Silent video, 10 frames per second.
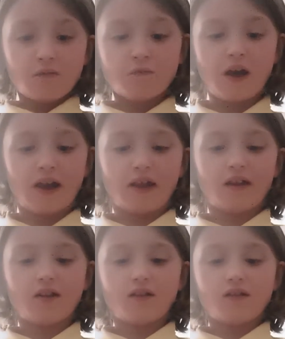Wait,
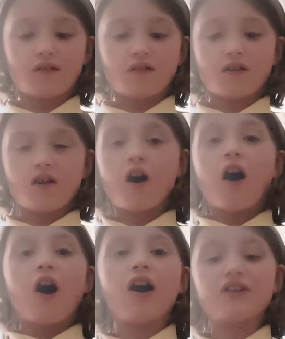
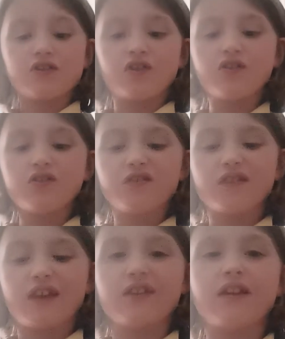I showed you
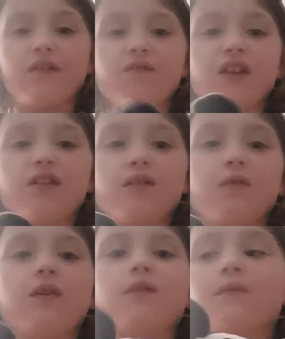this in a
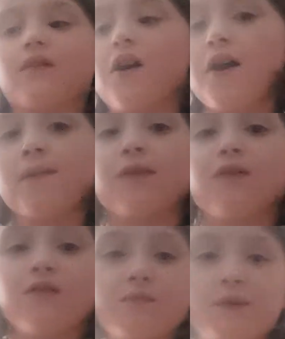video a long time
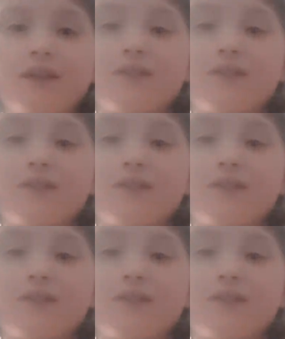ago, but